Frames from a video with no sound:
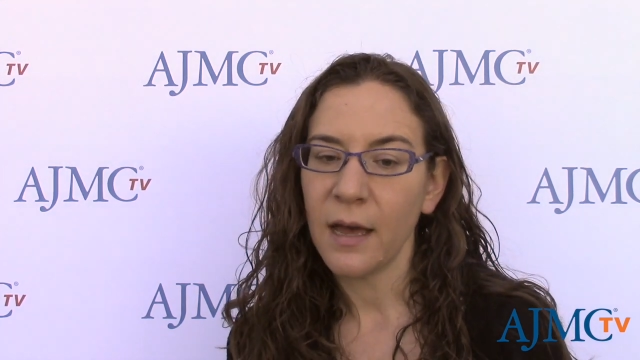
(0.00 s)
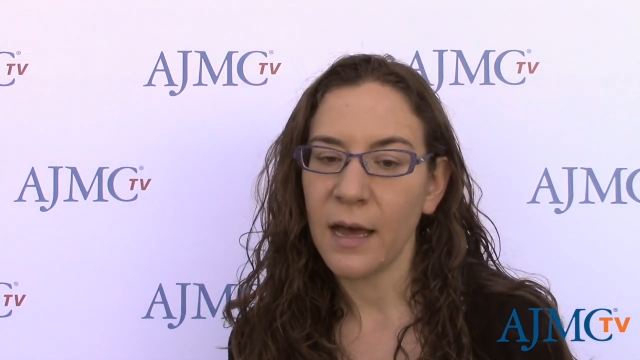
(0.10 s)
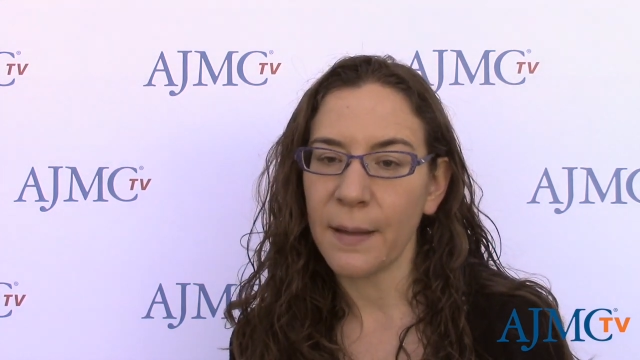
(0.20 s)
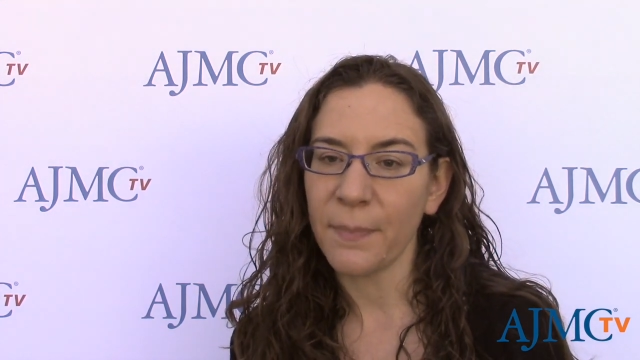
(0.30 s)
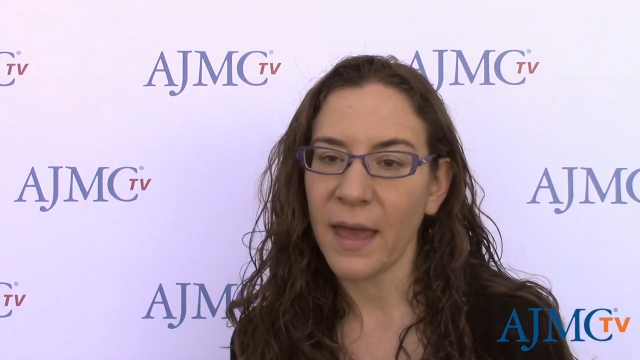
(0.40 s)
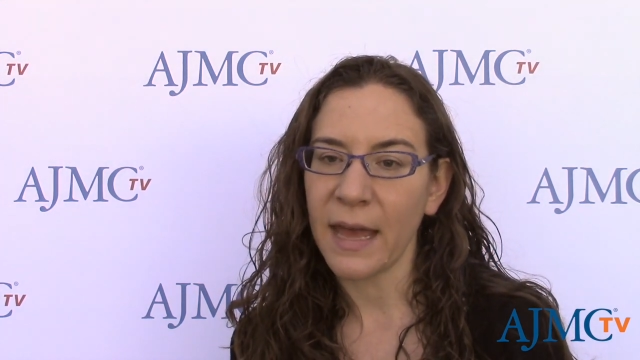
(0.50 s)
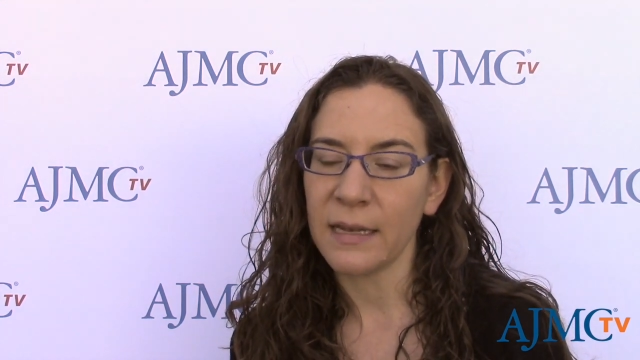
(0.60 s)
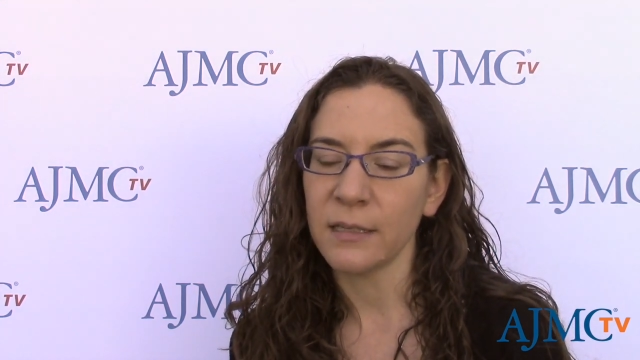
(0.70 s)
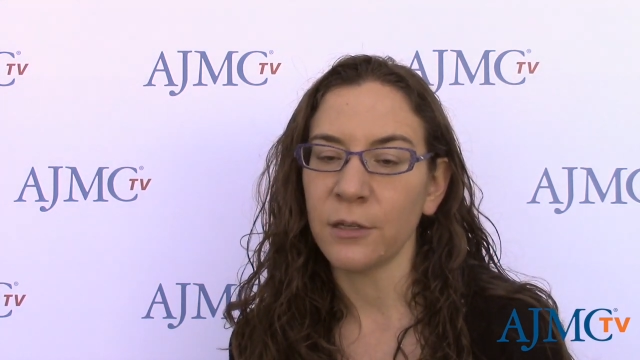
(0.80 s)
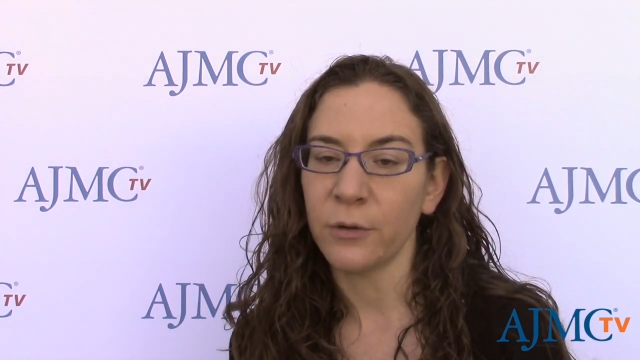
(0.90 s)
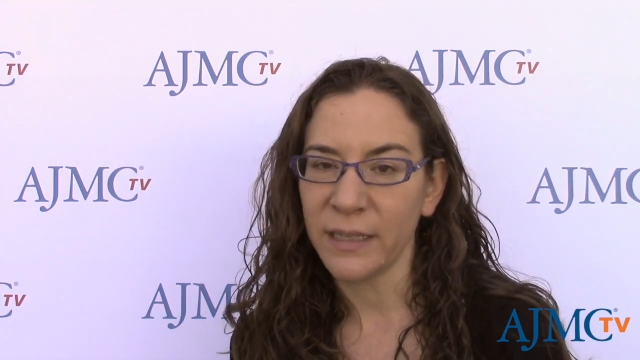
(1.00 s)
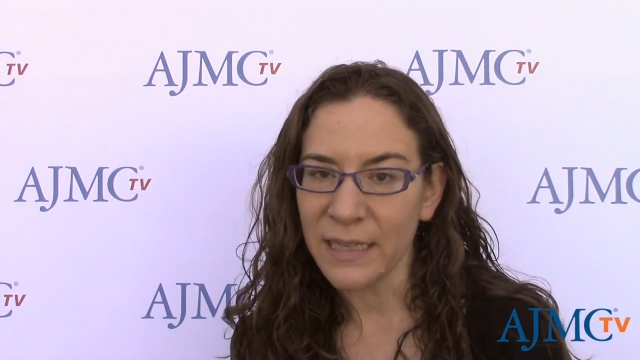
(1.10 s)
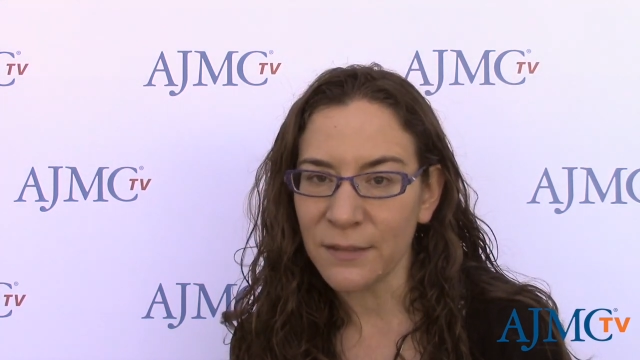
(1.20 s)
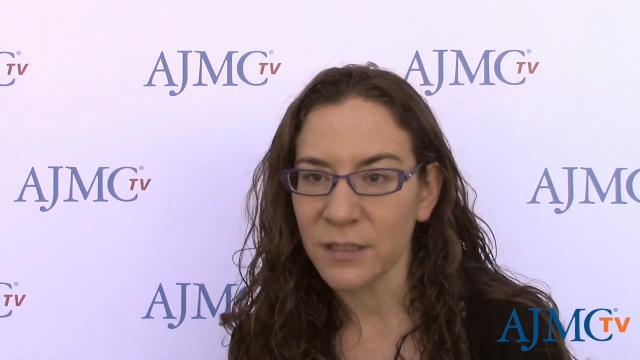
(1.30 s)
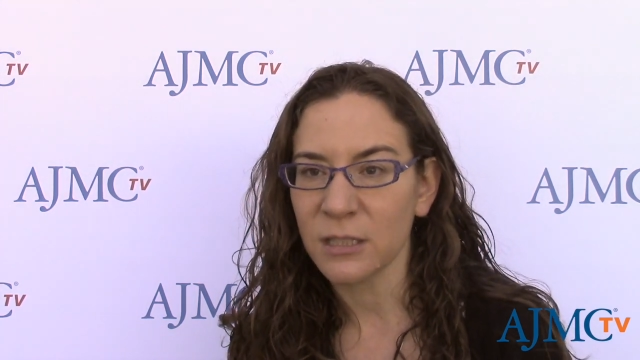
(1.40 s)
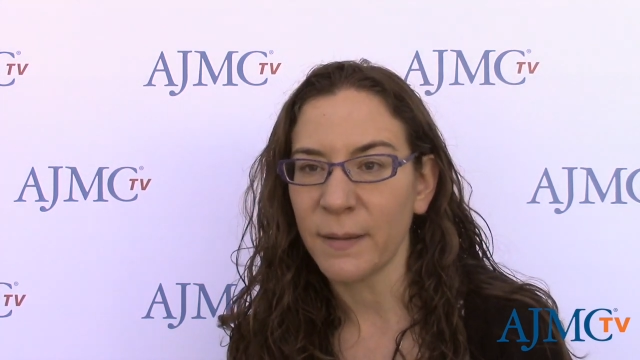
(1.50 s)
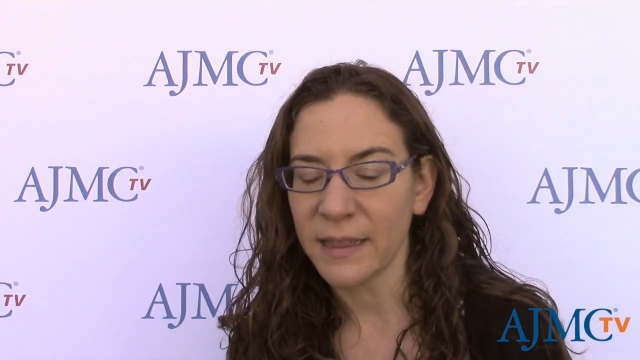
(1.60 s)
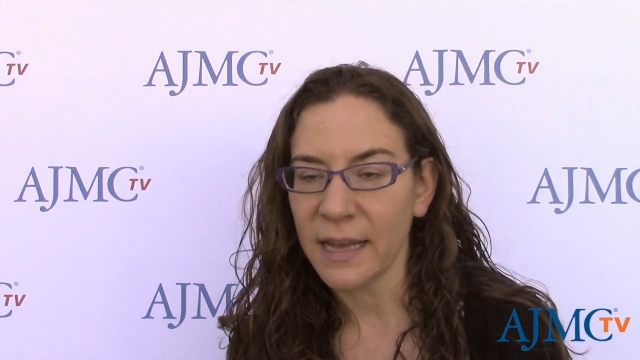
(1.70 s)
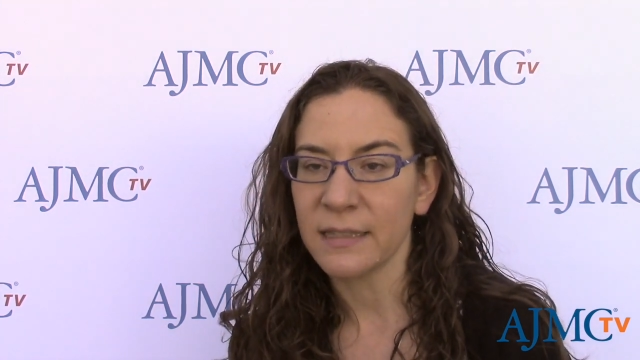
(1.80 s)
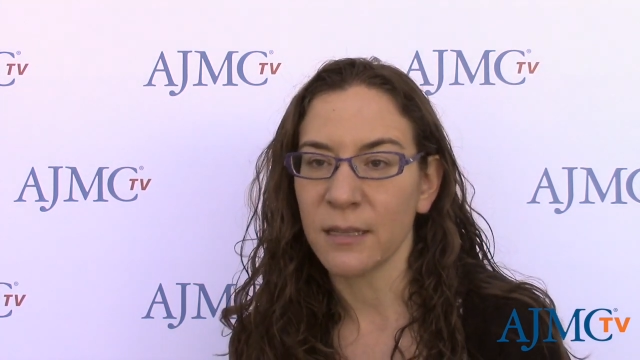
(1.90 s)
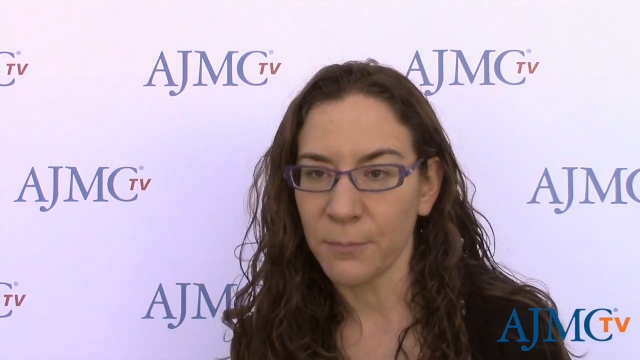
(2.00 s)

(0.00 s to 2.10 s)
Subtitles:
And despite that,